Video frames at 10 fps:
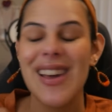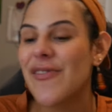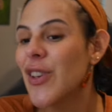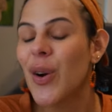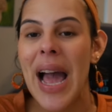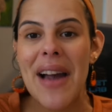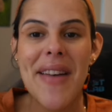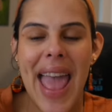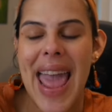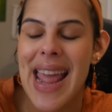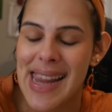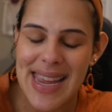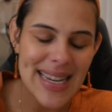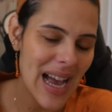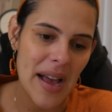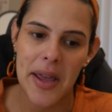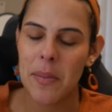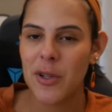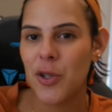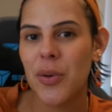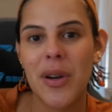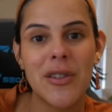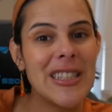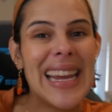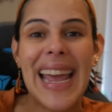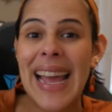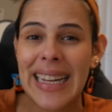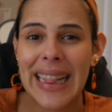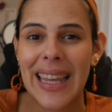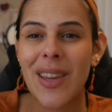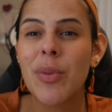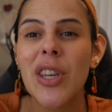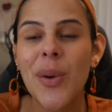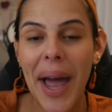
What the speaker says: If you don't have any time to crochet anything, but you